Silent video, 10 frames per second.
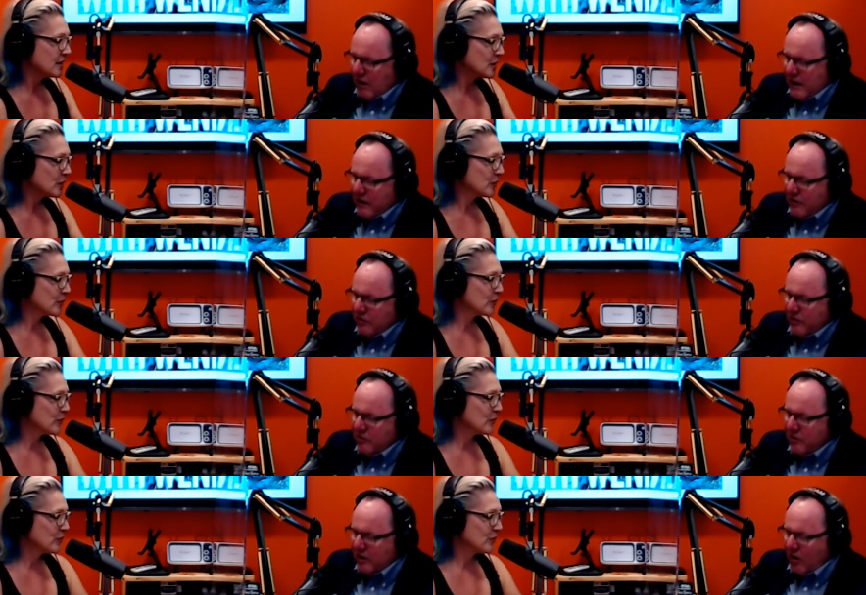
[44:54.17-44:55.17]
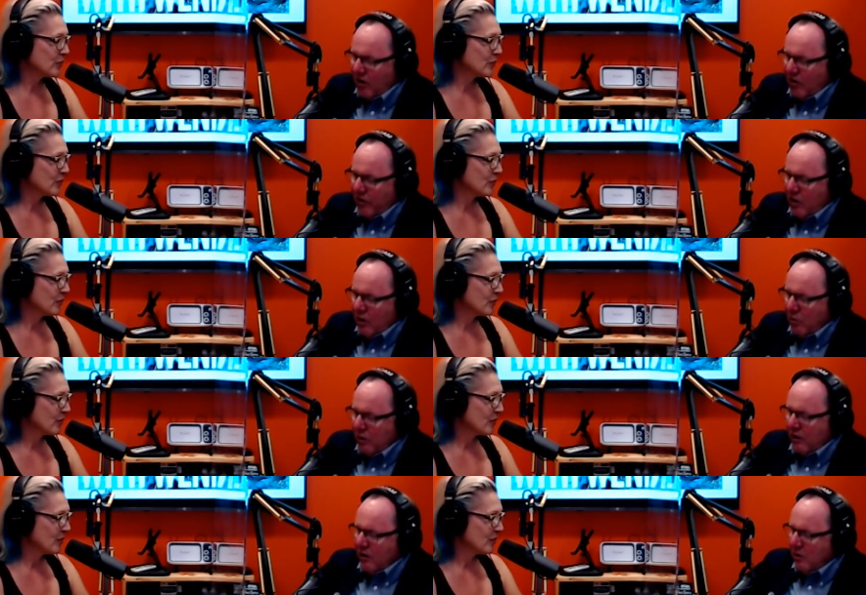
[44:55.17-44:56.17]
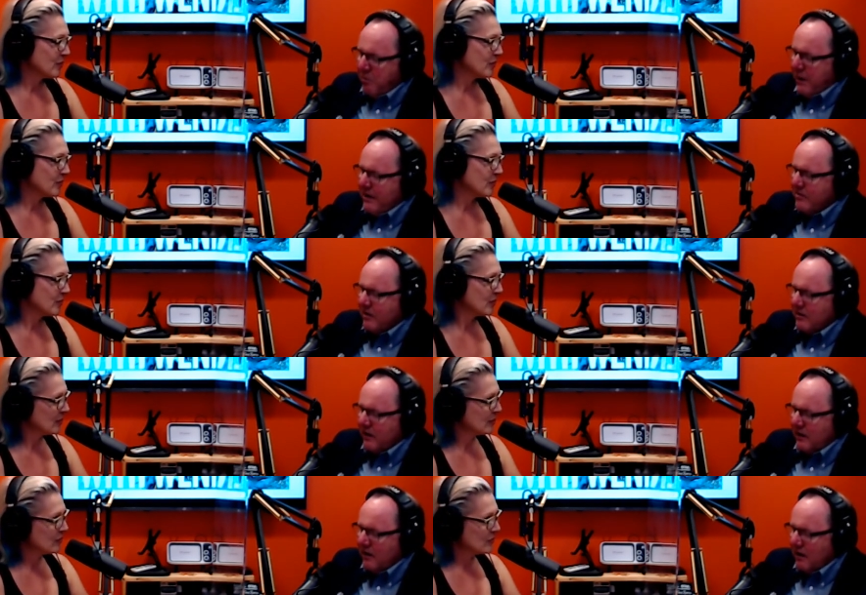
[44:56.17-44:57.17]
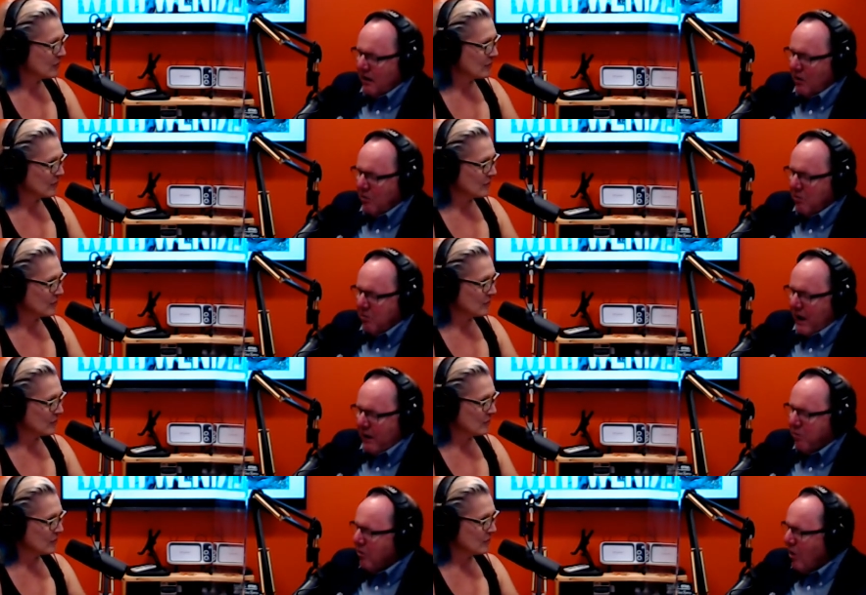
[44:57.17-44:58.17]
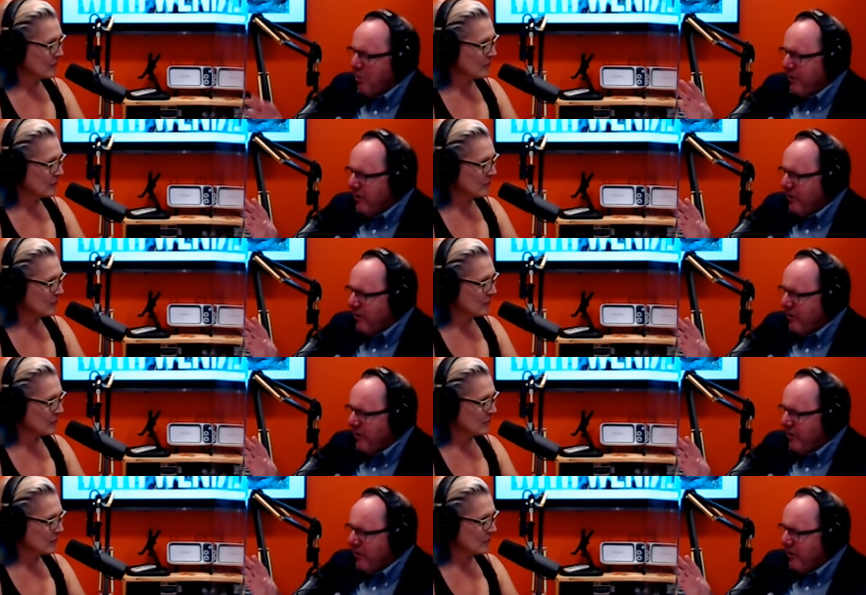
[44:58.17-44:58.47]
Speaker 1: to do this with all we're basically and we're open to